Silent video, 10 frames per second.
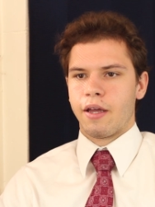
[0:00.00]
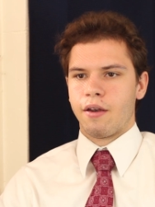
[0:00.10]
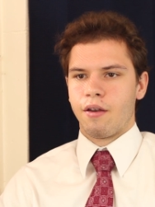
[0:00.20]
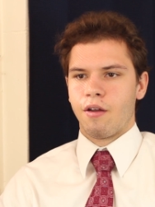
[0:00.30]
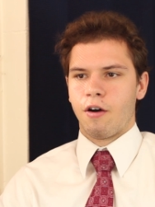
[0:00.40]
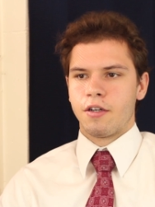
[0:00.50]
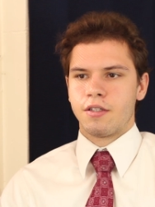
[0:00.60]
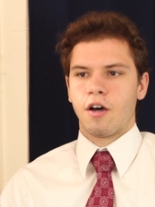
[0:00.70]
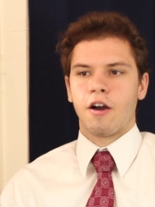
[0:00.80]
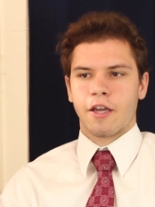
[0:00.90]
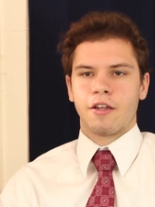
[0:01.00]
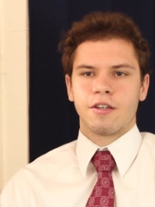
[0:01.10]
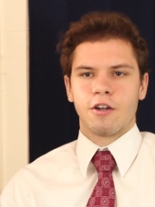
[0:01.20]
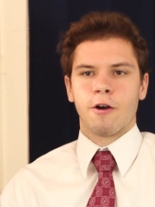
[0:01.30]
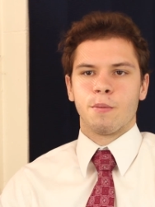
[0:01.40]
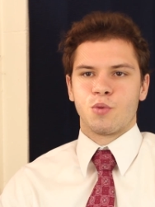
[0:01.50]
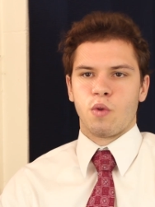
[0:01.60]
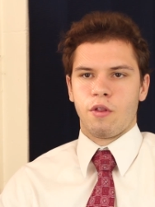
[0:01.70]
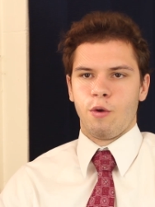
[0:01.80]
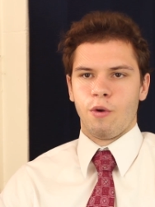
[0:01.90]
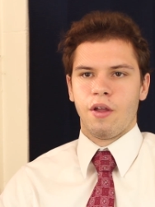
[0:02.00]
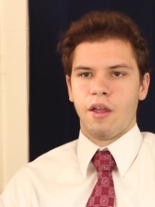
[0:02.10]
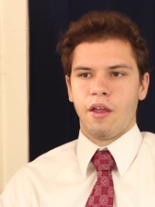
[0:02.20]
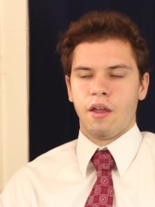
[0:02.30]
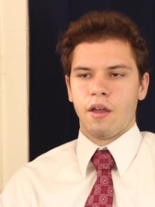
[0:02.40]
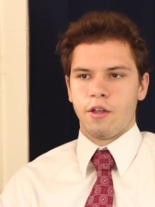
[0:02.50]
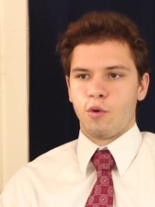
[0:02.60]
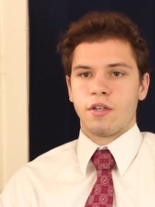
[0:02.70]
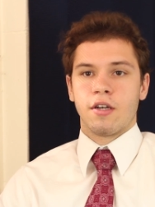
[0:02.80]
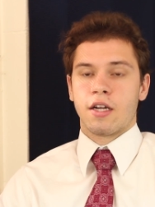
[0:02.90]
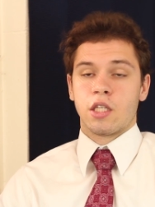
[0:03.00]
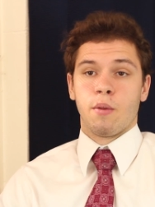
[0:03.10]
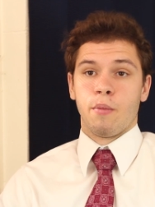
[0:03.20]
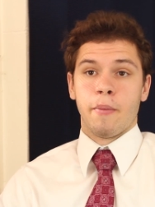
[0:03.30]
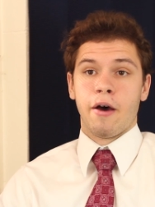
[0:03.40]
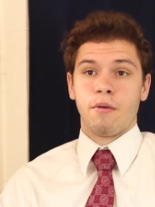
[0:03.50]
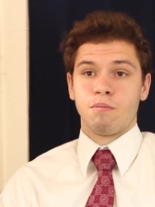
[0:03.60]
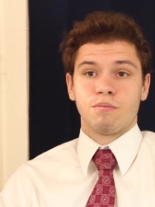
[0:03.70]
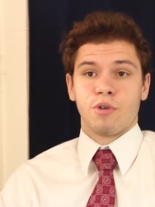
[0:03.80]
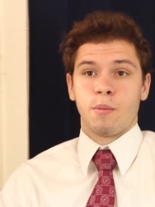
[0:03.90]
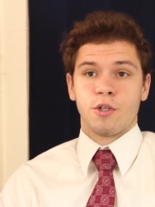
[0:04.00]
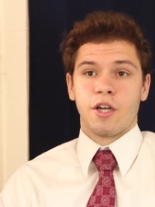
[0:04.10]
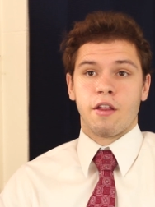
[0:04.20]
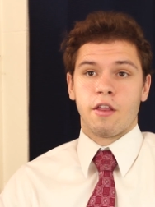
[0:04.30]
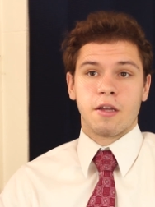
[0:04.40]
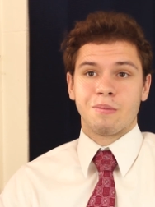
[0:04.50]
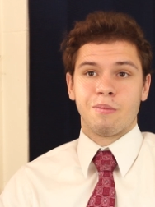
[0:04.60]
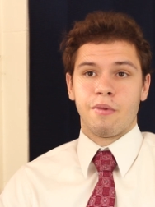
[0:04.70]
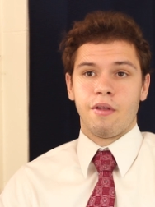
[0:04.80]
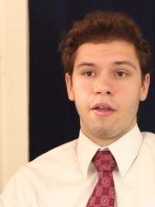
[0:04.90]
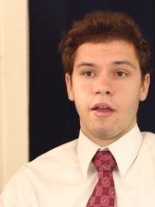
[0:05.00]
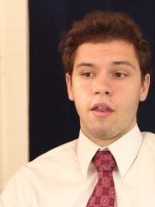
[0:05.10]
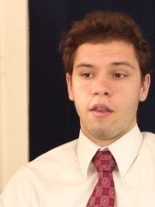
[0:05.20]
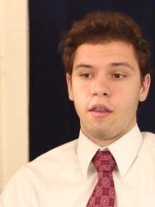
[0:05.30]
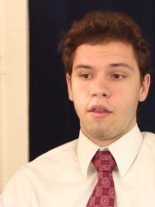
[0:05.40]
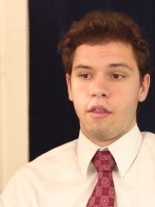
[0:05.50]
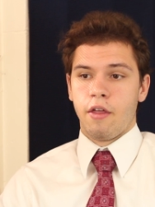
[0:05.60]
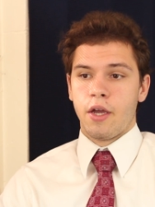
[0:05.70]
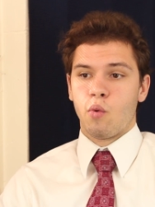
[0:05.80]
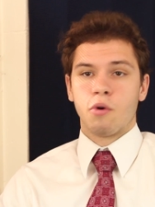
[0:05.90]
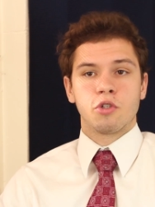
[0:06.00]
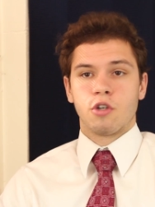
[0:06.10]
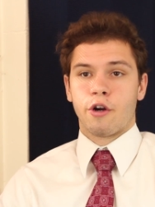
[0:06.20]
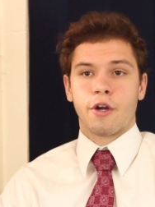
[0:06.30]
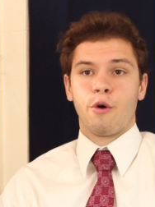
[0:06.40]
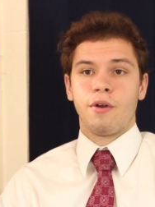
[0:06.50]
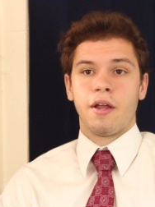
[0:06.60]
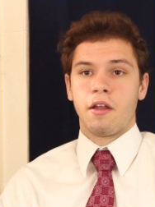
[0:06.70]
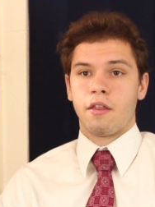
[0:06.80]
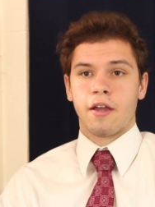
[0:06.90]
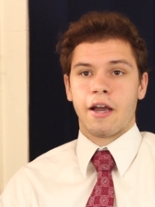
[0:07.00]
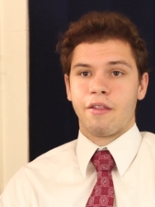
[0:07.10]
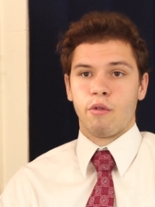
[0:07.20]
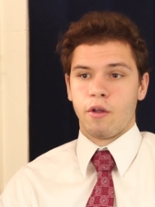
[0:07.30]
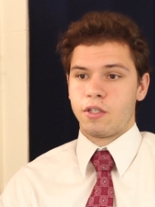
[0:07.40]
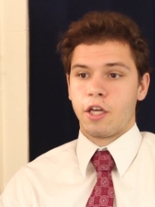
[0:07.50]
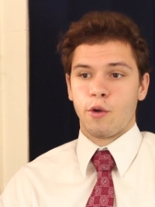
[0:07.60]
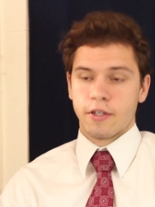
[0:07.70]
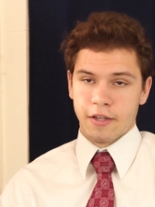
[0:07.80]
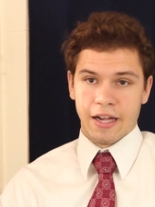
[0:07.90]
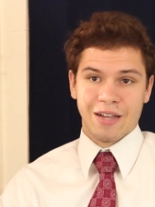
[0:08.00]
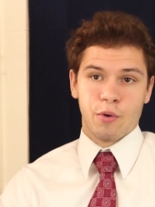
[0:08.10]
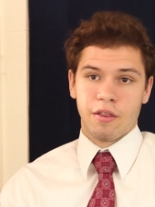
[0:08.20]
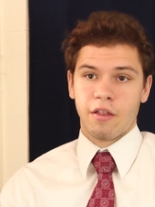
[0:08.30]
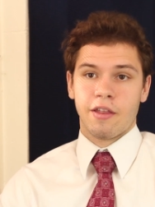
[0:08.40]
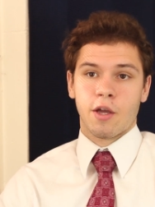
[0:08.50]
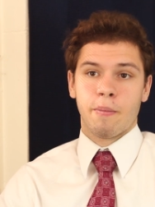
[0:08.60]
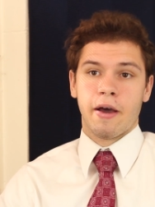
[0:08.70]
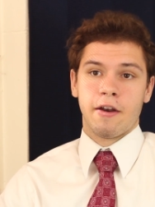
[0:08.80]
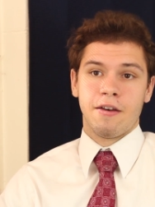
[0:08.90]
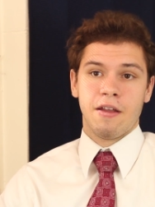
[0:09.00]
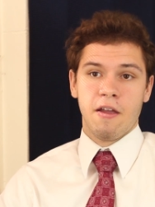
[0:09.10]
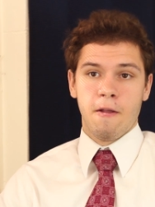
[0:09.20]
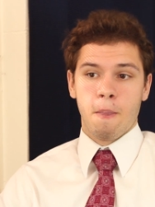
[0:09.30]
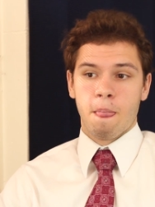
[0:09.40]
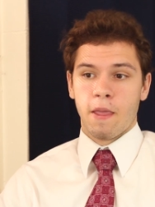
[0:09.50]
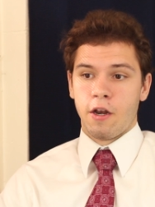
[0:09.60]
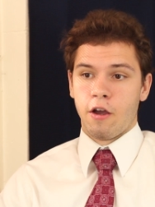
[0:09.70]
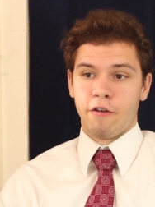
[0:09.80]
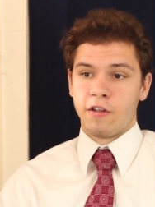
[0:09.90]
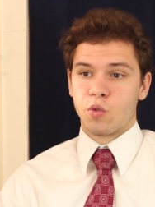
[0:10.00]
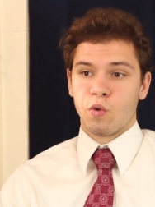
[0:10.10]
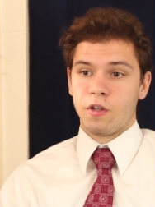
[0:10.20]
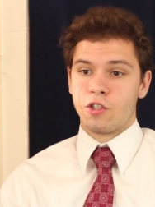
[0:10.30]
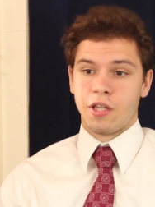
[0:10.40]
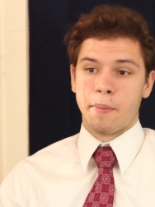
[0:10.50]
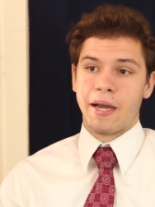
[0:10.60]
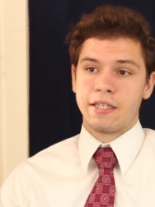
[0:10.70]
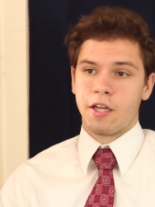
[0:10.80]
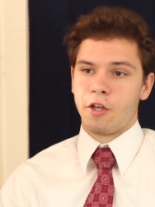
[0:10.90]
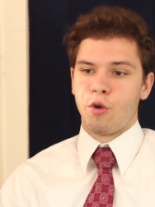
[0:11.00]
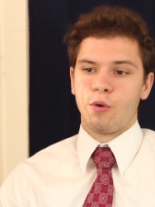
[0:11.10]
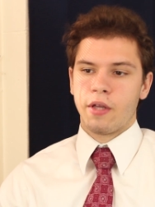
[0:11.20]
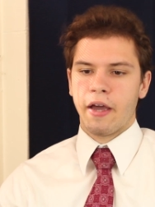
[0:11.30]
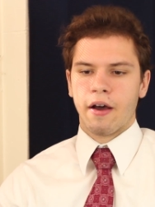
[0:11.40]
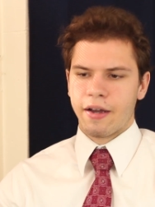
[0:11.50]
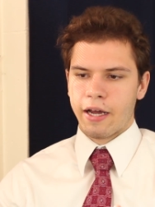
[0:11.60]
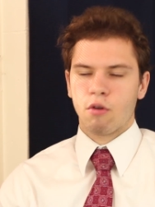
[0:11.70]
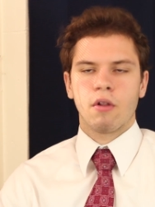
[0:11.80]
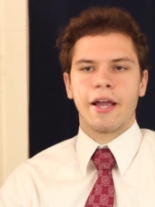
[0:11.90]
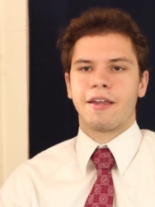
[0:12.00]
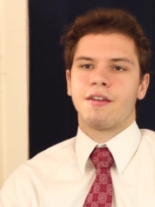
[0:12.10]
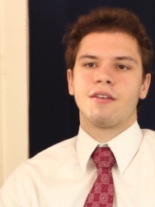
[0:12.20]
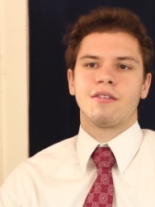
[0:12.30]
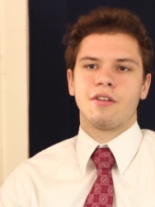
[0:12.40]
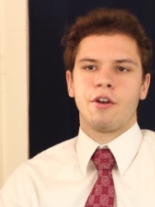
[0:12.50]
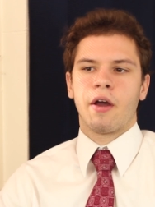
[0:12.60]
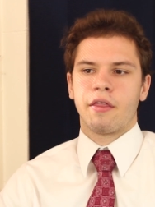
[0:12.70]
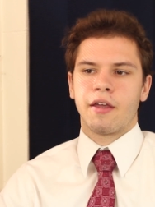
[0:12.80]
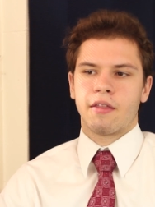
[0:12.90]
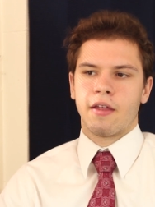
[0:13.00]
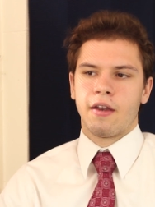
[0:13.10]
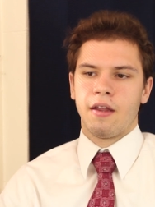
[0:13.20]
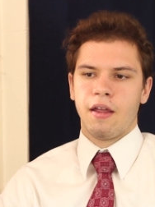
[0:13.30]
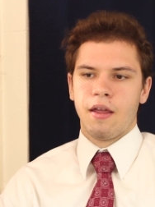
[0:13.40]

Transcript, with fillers: and on talking terms with you, you can talk to them about pretty much anything, and they won't sugarcoat anything either. They'll tell you exactly what they think about it. You know, if it's religion, they might tell you, "Yeah, I don't like it." You know, I think that